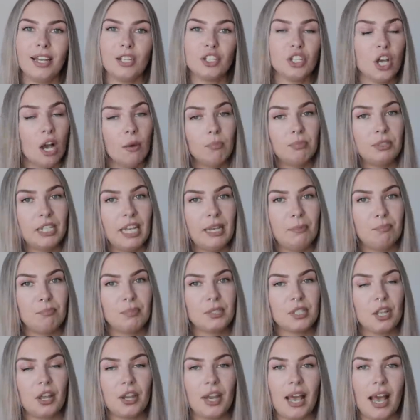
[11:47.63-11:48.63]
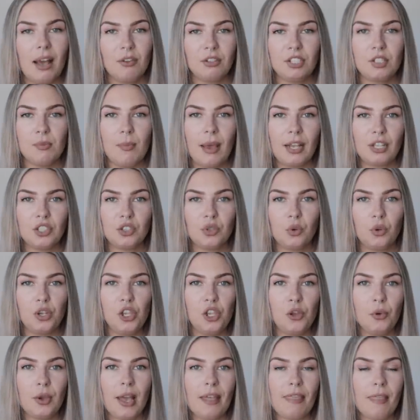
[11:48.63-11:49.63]
top tips on how to make sure
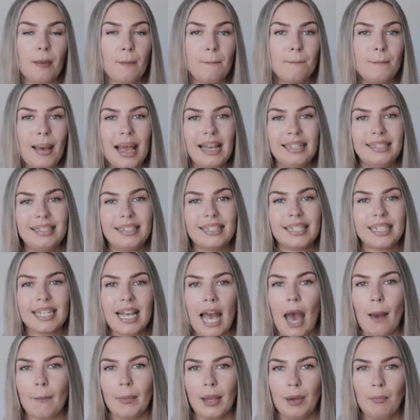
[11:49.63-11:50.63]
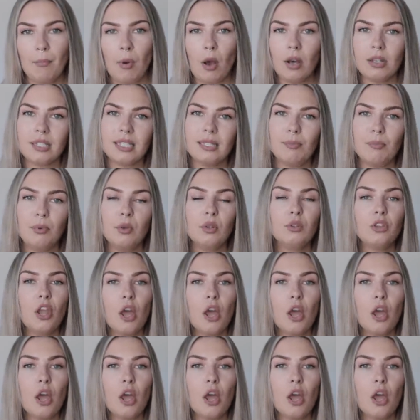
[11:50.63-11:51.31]
you get the best cabin possible,